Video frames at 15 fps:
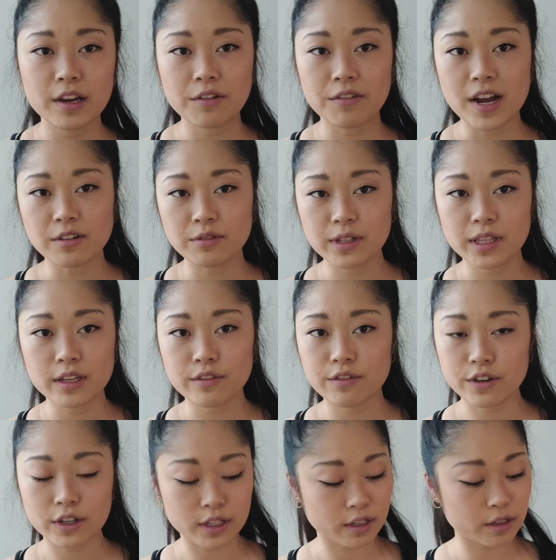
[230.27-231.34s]
around with it
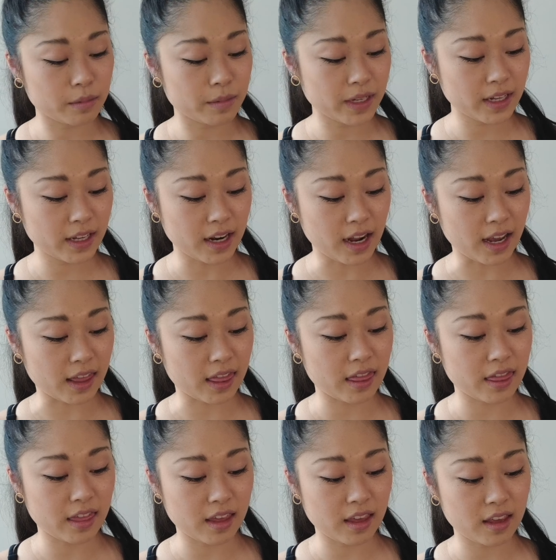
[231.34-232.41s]
for a little bit, I
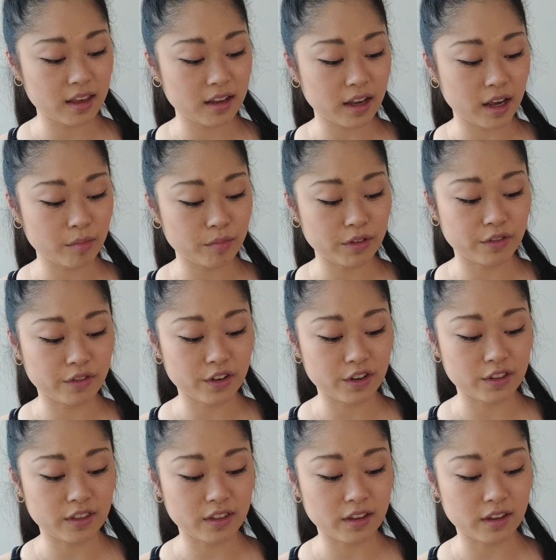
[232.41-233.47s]
think I prefer
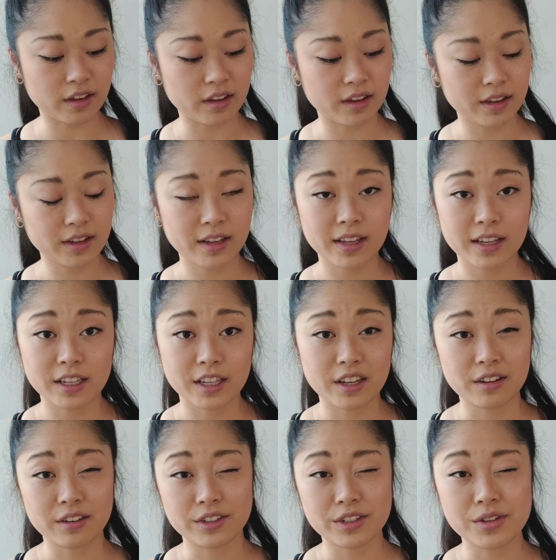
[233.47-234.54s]
the
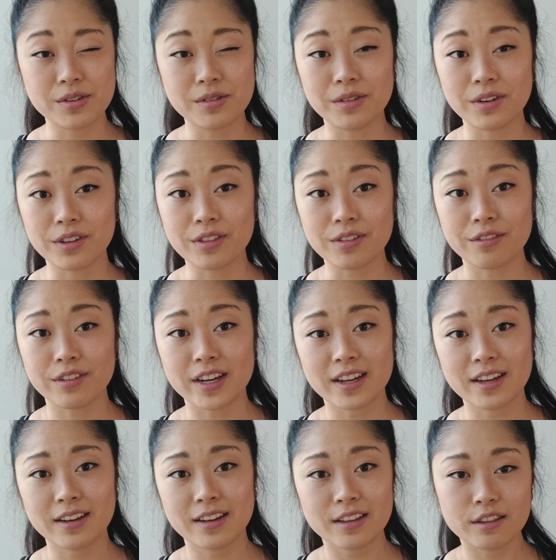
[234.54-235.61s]
gear 2 or
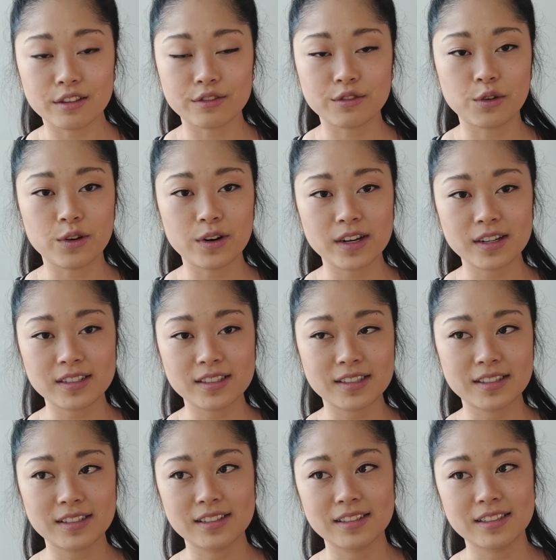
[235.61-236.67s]
3. The 4s
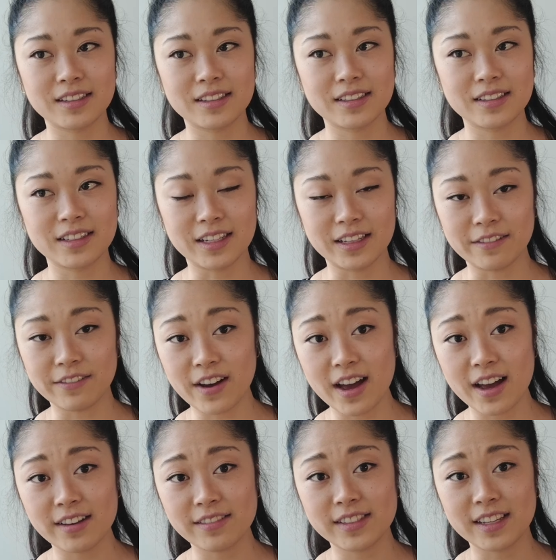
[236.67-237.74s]
and the
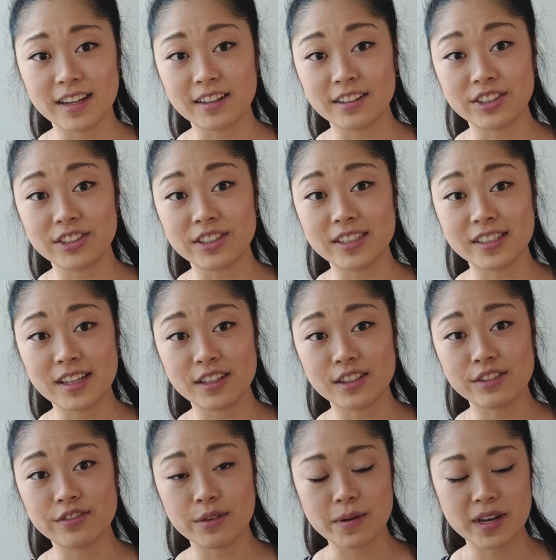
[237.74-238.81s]
5s get a little intense
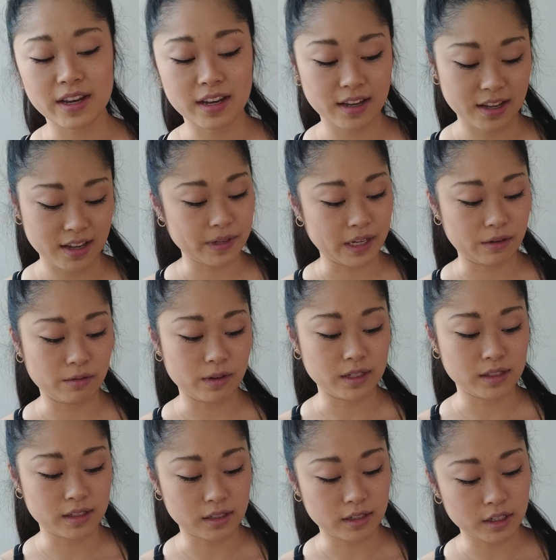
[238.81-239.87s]
for me, and
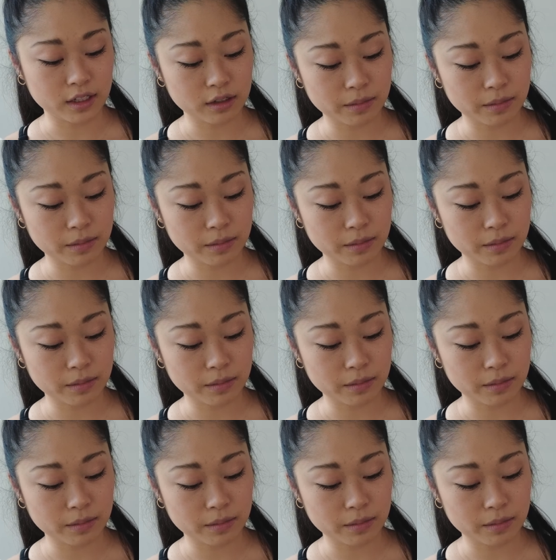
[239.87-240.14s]
1's a little